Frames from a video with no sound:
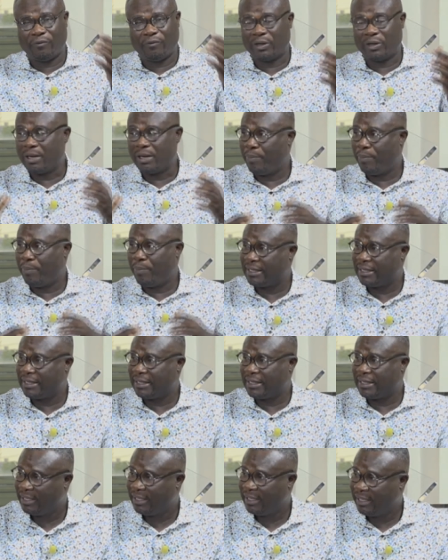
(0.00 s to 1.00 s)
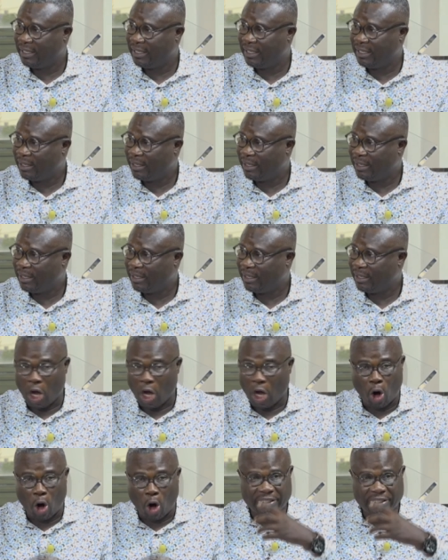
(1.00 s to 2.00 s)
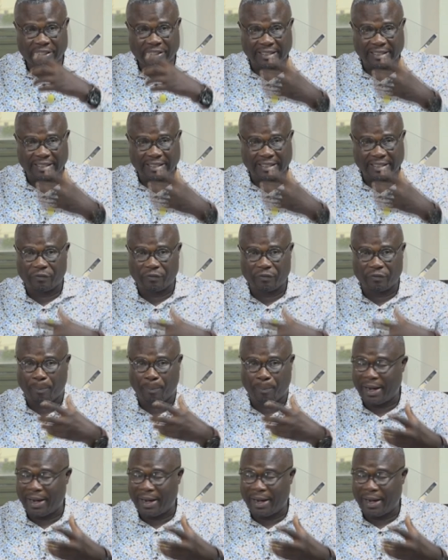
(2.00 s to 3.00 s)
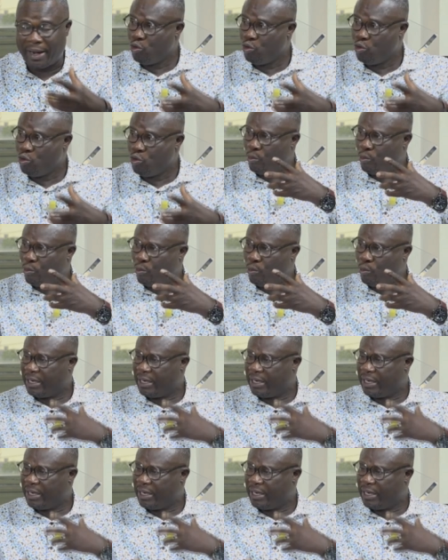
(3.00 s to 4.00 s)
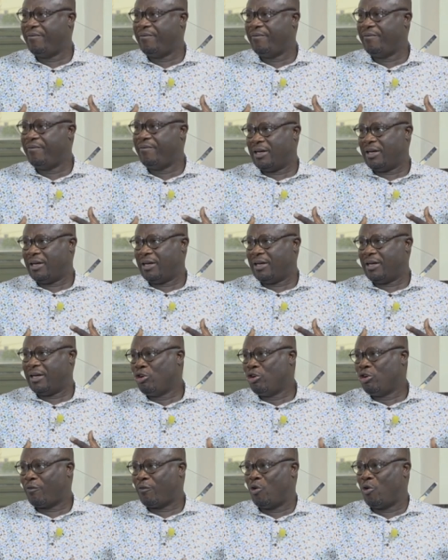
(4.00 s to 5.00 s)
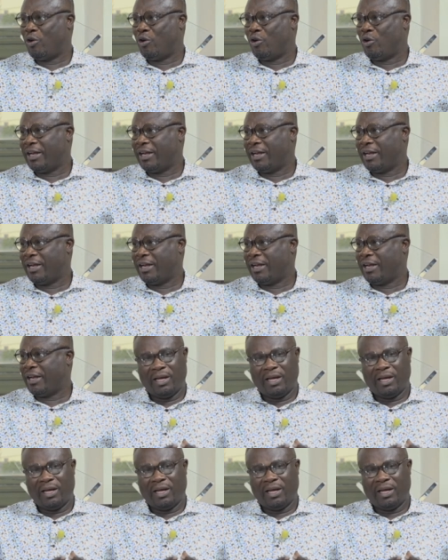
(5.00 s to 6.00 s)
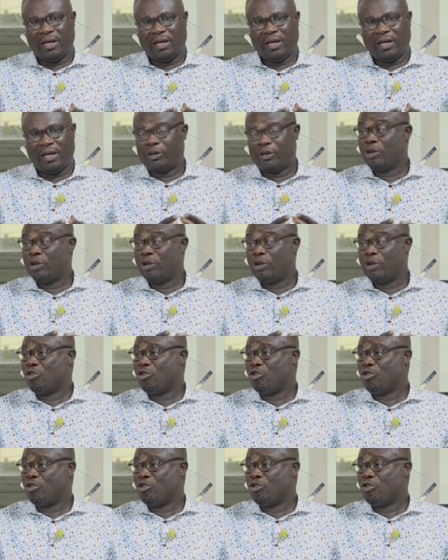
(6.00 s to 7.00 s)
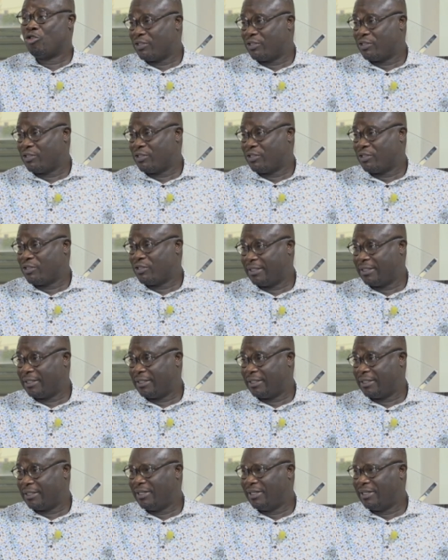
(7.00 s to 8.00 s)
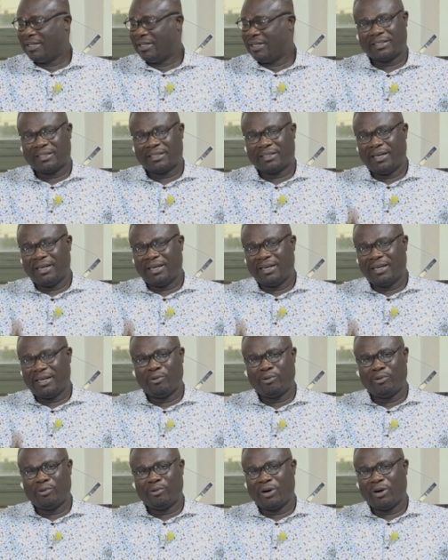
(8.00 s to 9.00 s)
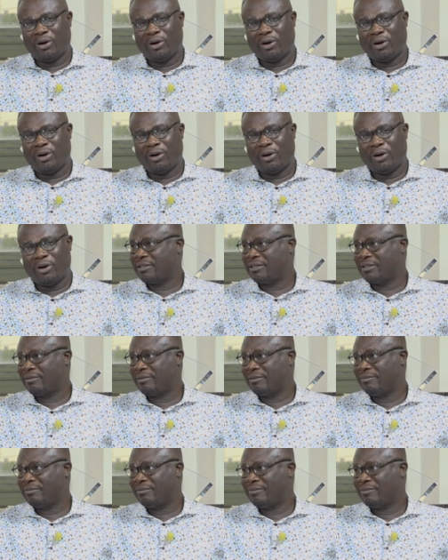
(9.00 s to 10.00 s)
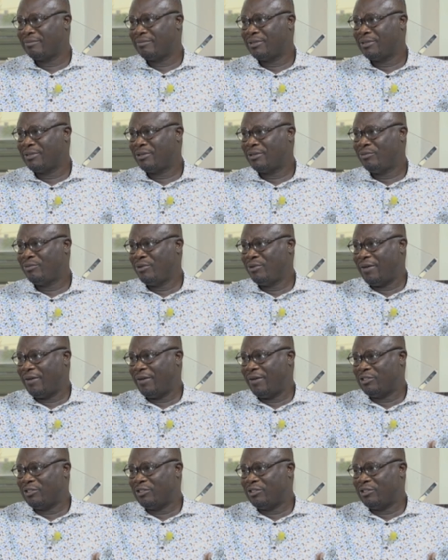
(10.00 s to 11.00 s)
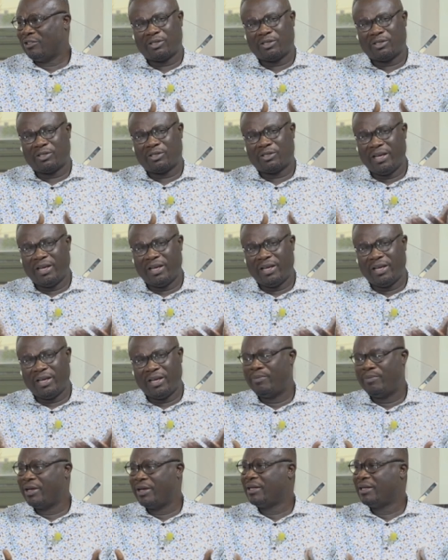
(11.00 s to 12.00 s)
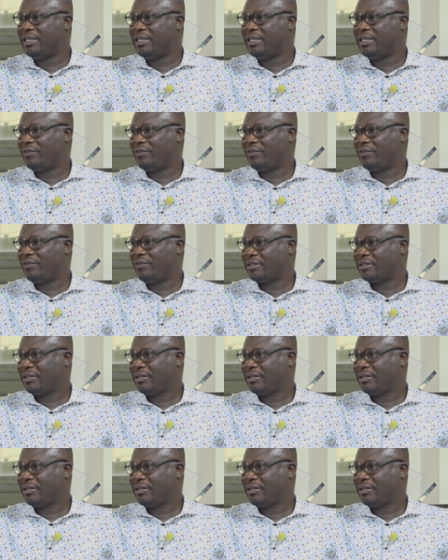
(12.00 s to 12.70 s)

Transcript: for the party, what is the objective of the party, who and the behavior, code of conduct for uh, for the group, members of the party, you know, still uh, you have deviance. Mm. You have some be, some behavior be deviance.